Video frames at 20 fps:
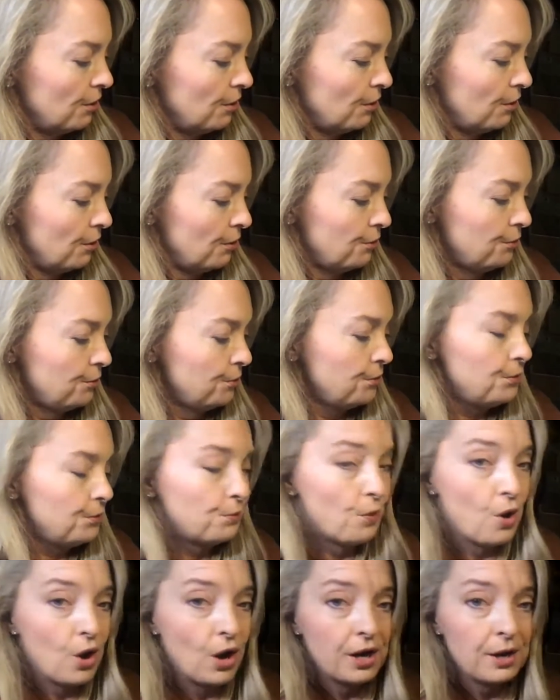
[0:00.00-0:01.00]
"Who'd
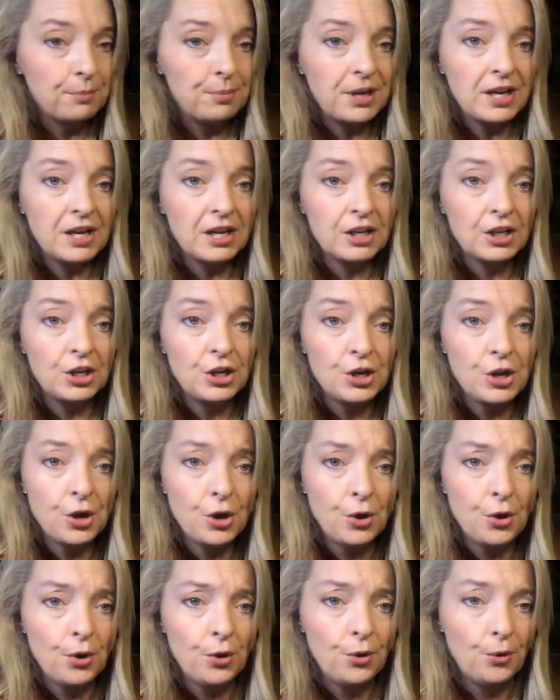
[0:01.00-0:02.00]
want to pick
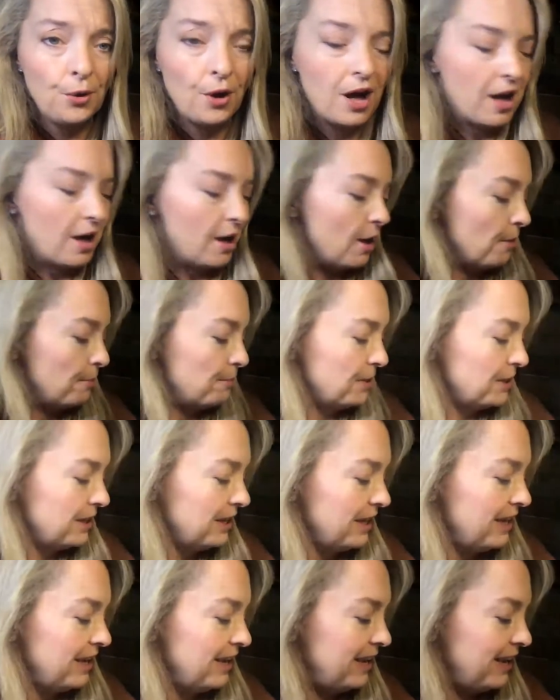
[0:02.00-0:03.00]
you up?"
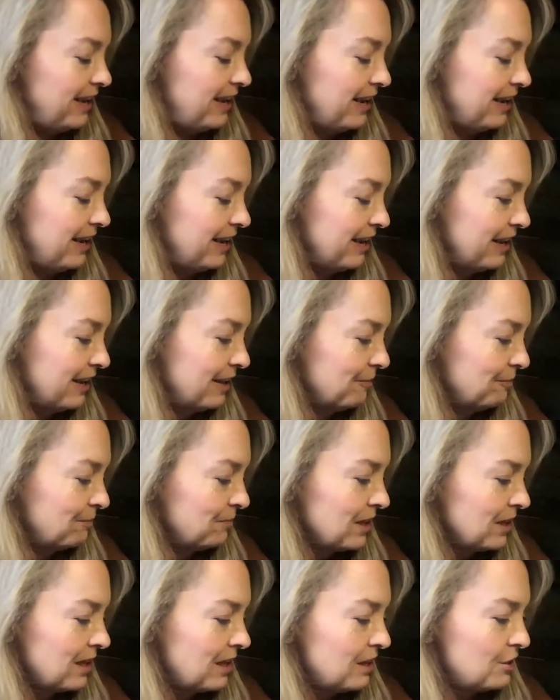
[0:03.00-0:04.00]

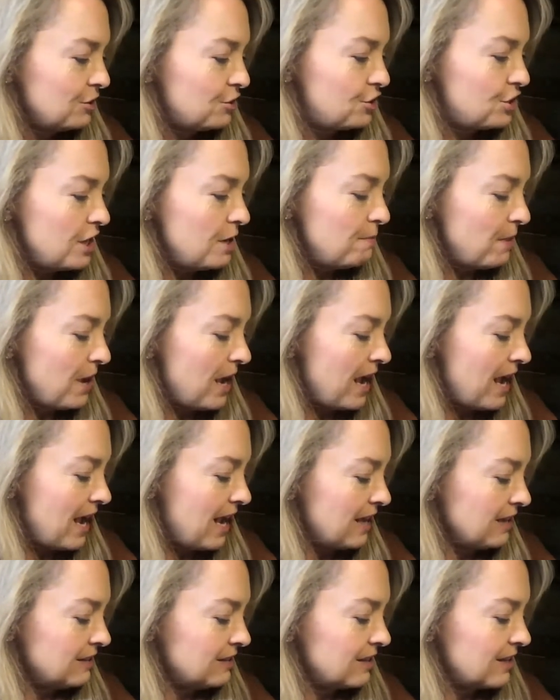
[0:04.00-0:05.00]
Sheep
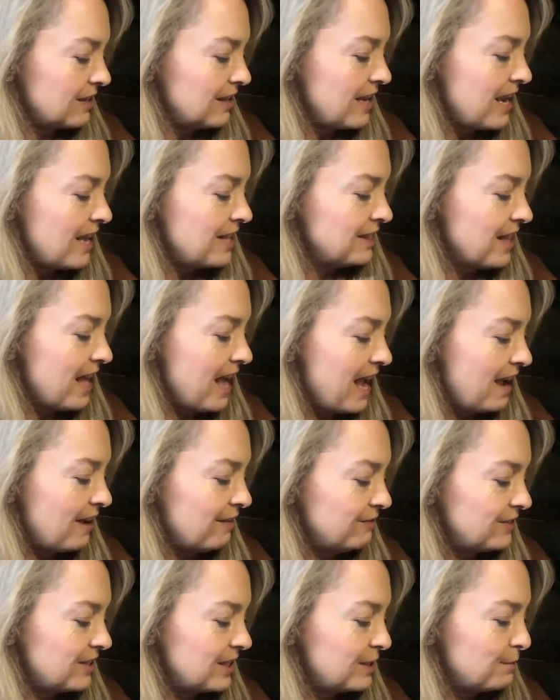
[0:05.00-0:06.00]
asked and
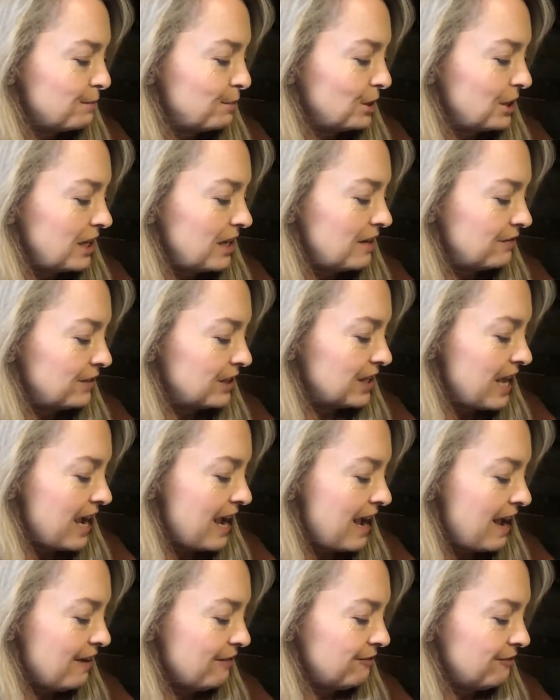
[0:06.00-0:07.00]
laughed his bleat of a
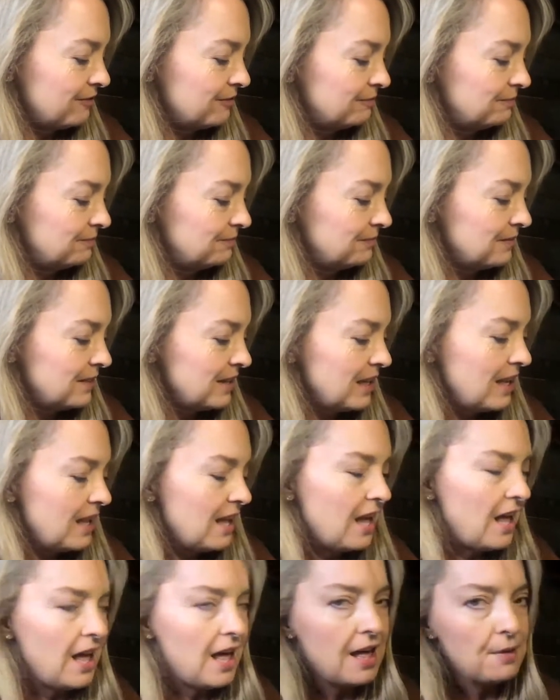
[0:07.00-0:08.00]
laugh.
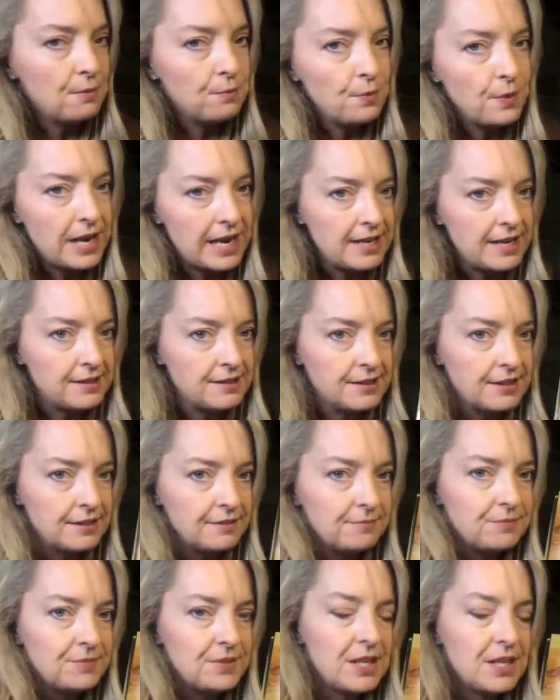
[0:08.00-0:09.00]
"I'll wait,"
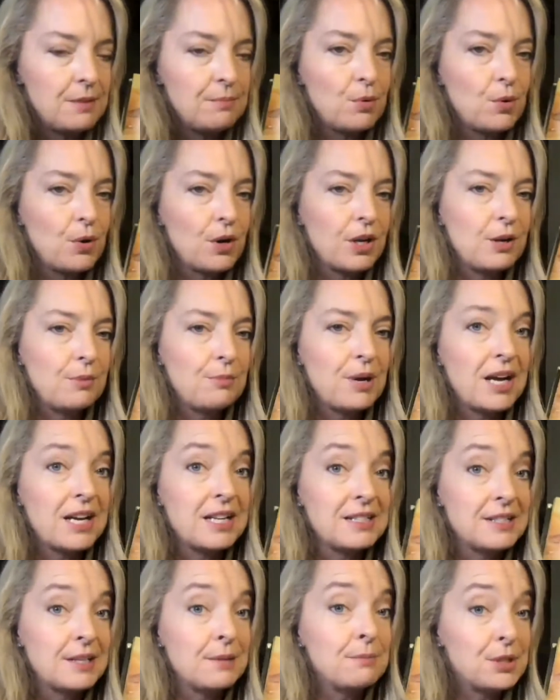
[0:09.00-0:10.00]
said
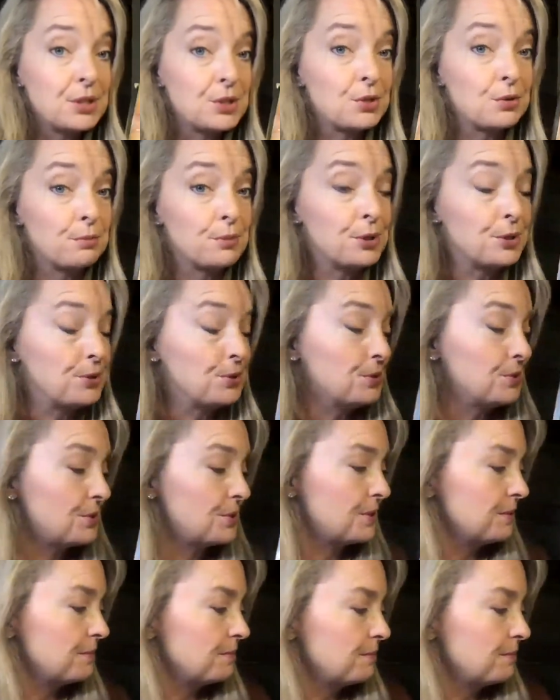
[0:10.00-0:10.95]
Porcupine to Mr. Moose.